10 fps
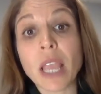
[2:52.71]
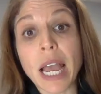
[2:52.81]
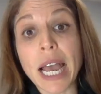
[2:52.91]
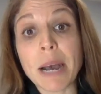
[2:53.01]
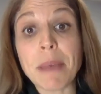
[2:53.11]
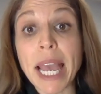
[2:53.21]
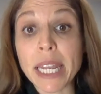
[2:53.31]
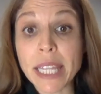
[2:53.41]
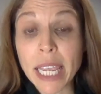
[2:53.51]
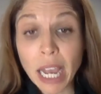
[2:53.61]

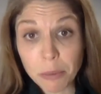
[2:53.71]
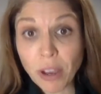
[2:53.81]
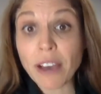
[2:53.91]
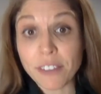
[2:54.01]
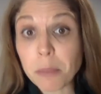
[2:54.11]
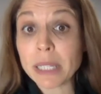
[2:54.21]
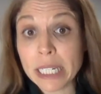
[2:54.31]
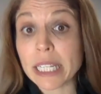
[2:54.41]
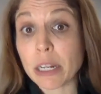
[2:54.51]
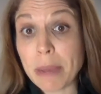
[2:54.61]
and they have
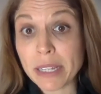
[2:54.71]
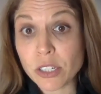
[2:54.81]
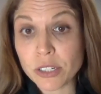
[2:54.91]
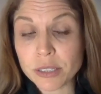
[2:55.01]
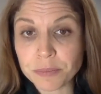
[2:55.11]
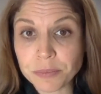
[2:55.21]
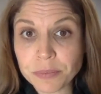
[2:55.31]
completed their master's.